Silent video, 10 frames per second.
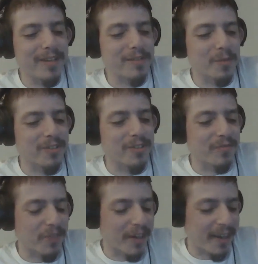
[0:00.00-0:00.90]
was
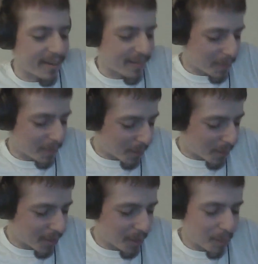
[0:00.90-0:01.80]
friggin' when they were
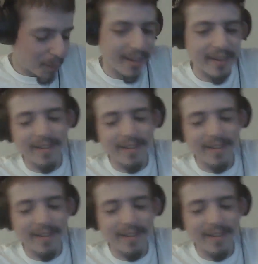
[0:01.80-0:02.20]
on the plane.